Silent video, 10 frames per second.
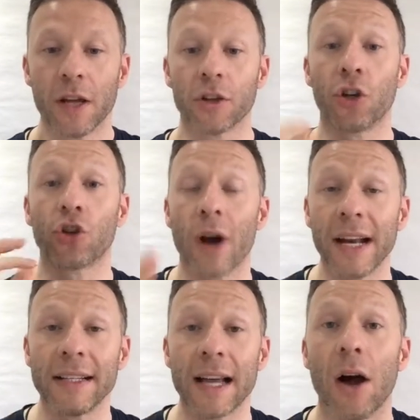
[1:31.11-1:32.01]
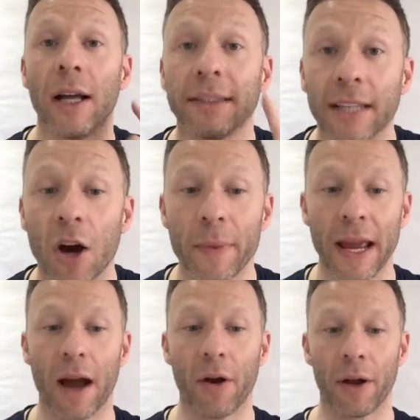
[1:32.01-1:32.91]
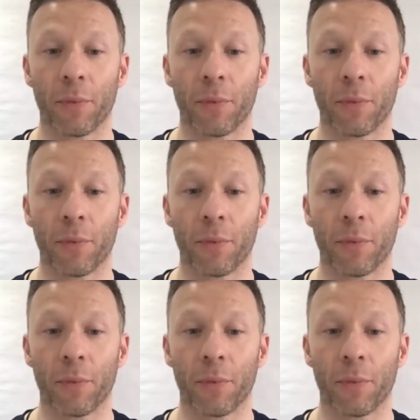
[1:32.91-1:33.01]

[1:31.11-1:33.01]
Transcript: So try these out and tell me how it